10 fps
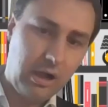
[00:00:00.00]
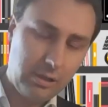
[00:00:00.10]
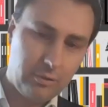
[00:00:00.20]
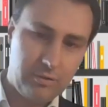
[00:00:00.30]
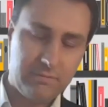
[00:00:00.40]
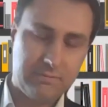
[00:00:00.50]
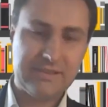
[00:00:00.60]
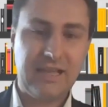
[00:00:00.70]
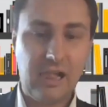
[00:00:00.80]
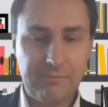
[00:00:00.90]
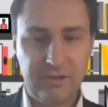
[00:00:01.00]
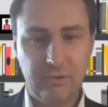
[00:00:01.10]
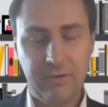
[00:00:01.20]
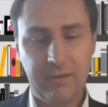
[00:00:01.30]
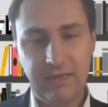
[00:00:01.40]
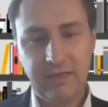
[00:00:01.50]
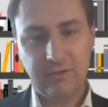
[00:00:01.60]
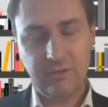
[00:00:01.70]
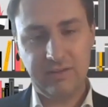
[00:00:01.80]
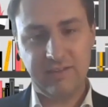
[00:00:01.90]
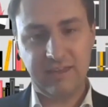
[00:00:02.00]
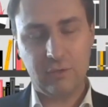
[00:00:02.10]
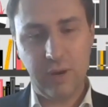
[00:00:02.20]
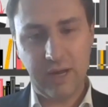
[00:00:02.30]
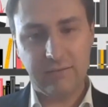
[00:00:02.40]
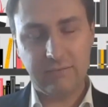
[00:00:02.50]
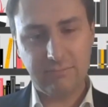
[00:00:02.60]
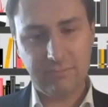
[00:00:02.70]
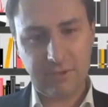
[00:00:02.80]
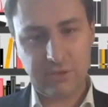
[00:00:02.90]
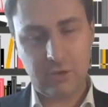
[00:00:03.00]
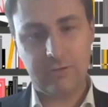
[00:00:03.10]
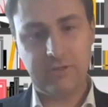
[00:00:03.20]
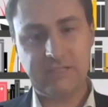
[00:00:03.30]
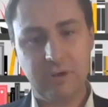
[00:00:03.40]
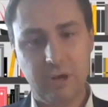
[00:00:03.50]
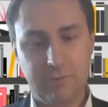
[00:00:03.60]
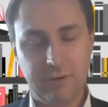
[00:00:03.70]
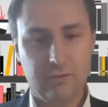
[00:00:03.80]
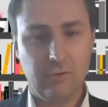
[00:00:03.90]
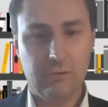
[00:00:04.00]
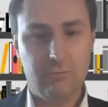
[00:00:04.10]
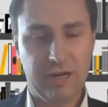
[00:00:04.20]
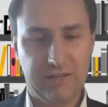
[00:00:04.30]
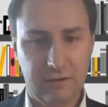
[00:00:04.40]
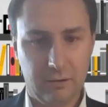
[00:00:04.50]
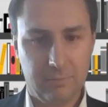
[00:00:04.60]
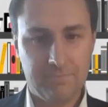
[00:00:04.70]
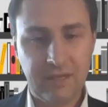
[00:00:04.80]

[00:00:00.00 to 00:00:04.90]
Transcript: algorithms help you to detect when a certain spare part will break down.